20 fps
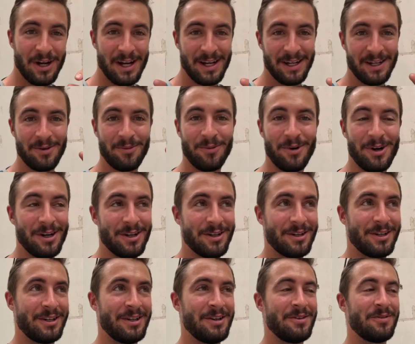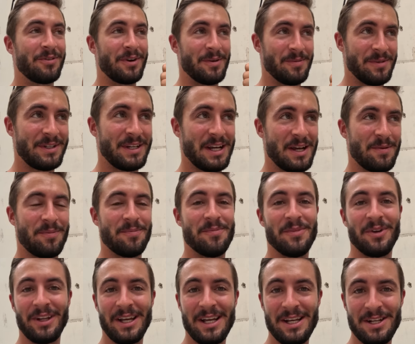drank water from the tap in
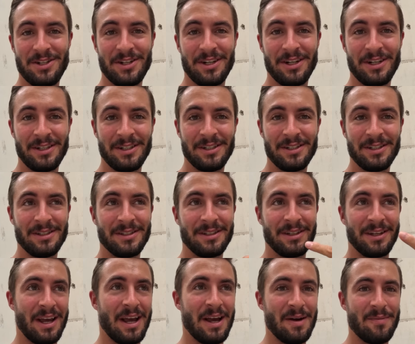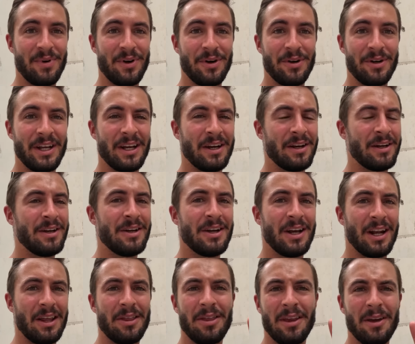Malaysia, Cambodia,
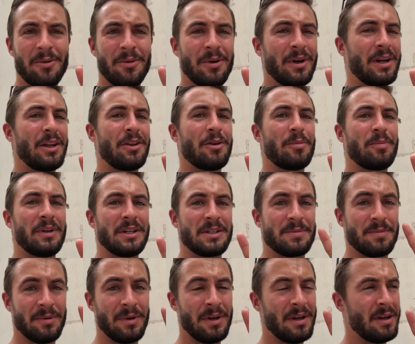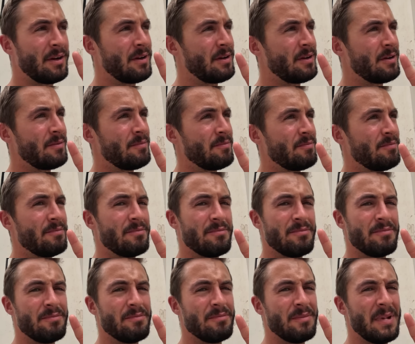and I think one other place.
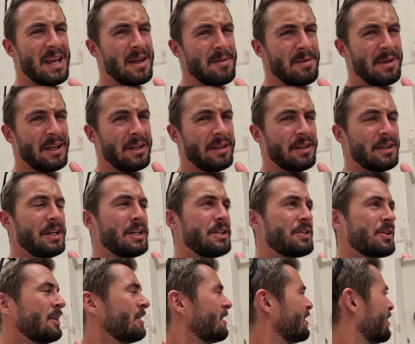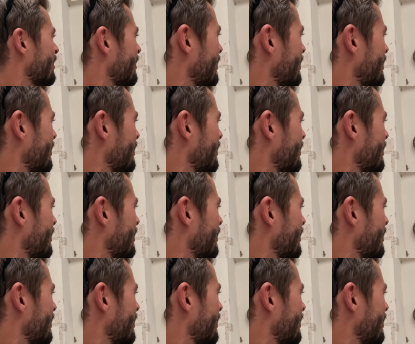Maybe Indonesia?